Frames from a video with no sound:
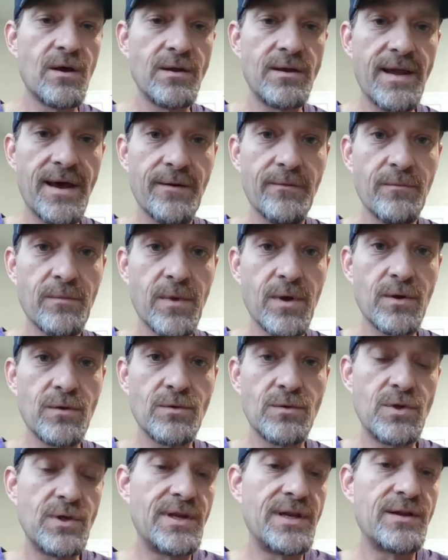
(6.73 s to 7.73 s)
Now,
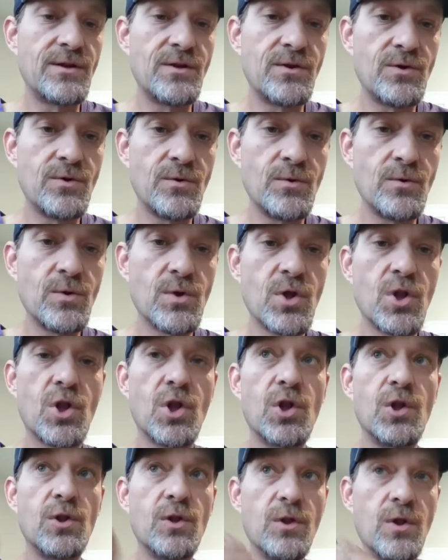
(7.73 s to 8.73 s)
do you need to do
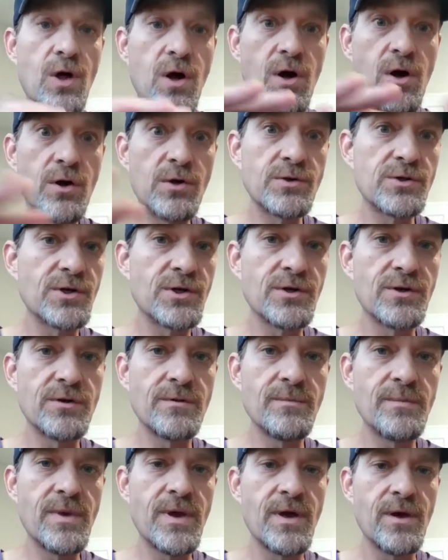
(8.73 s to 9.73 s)
long
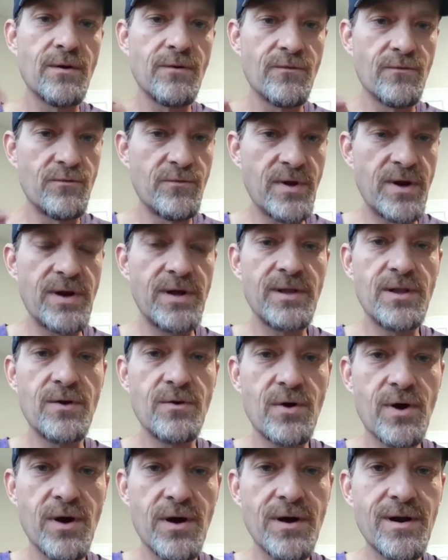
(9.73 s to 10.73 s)
term, very low
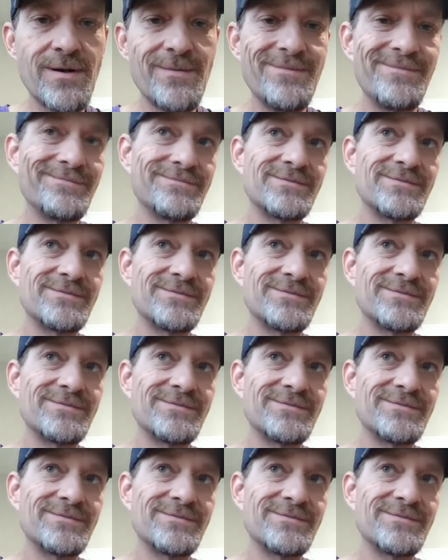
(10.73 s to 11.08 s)
carb?